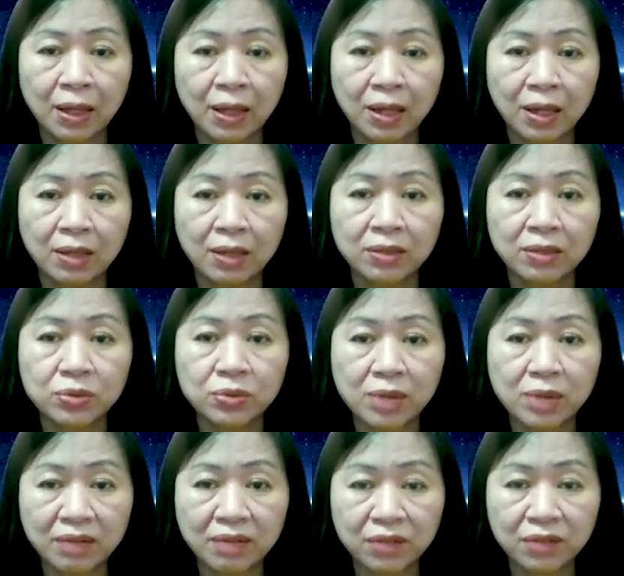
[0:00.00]
The
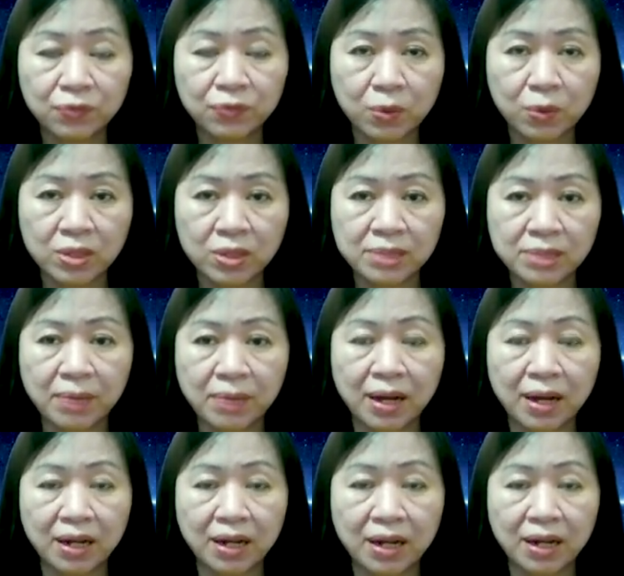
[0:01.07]
driving force
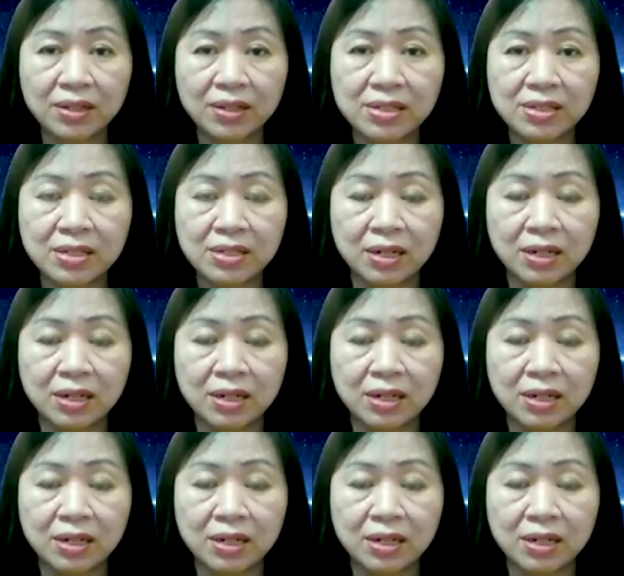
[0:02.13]
behind this